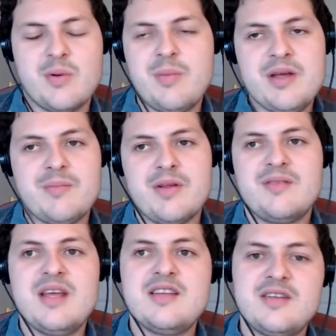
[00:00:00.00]
Well, but
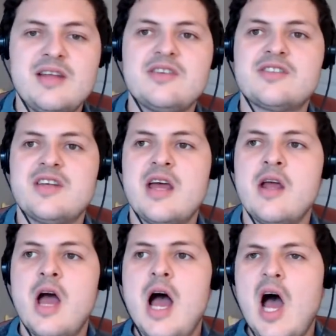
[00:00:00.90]
they just
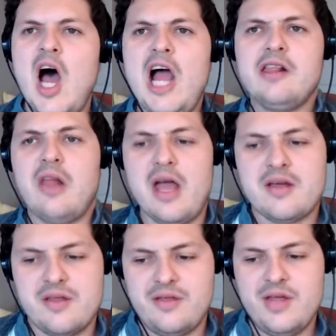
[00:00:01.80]
say, I
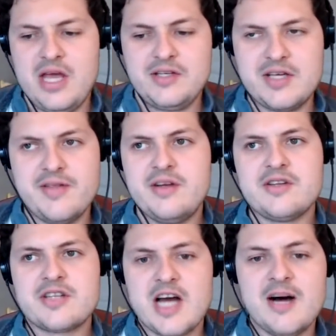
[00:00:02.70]
like this, and then
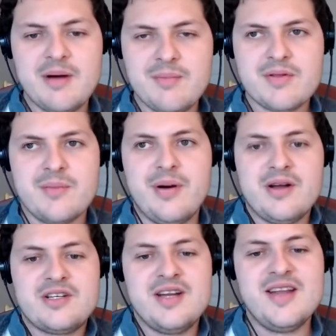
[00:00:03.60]
just come up with a
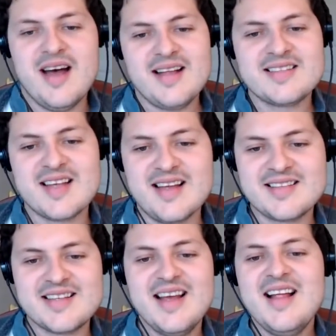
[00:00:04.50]
bunch of nonsense